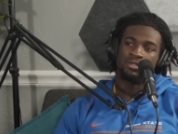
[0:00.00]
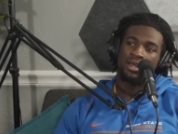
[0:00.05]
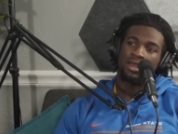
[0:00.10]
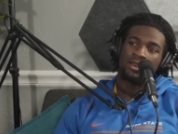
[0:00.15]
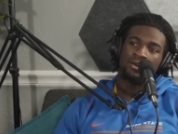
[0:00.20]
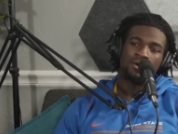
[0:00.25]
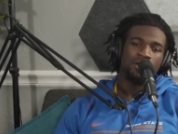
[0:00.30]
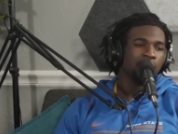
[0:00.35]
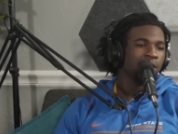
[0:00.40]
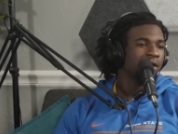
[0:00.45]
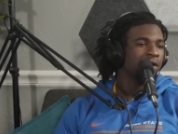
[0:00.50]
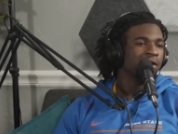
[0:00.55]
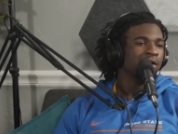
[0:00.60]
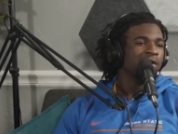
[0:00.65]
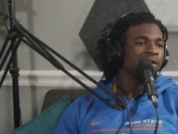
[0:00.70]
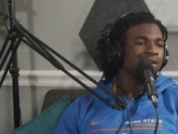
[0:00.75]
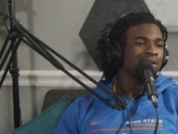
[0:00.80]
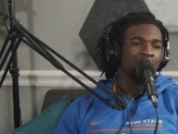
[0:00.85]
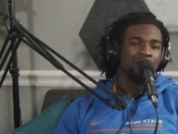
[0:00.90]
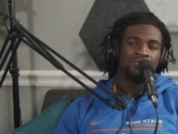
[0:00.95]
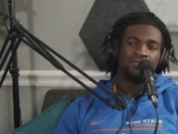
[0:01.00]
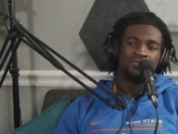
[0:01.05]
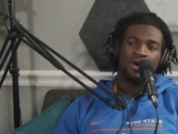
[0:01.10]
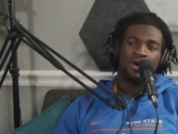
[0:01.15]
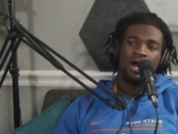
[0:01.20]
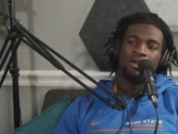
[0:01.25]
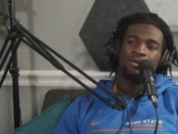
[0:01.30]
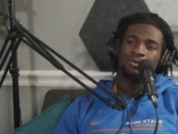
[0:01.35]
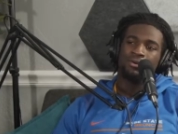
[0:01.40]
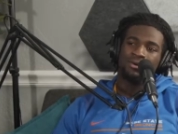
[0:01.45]
Like, you're
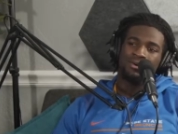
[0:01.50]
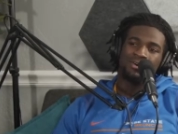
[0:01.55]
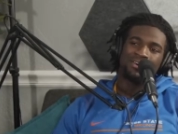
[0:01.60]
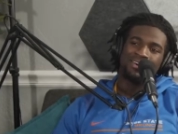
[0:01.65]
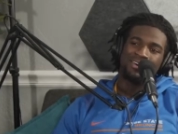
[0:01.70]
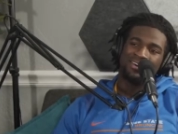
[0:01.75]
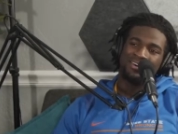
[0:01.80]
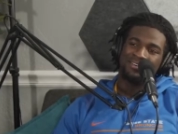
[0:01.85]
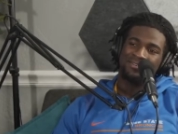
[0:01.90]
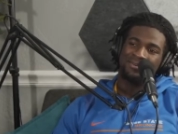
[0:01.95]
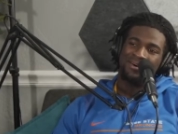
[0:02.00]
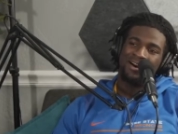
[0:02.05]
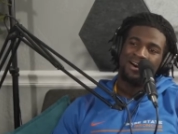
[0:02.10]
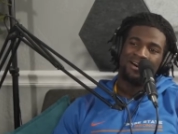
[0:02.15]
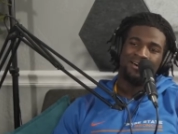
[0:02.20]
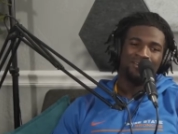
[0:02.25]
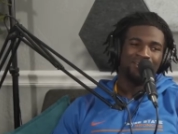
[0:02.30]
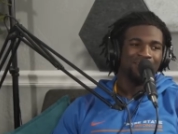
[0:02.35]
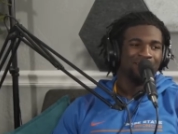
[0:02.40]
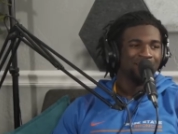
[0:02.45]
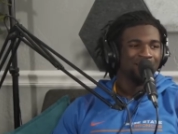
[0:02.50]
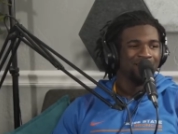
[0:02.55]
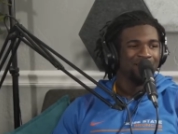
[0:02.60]
viral. Wow.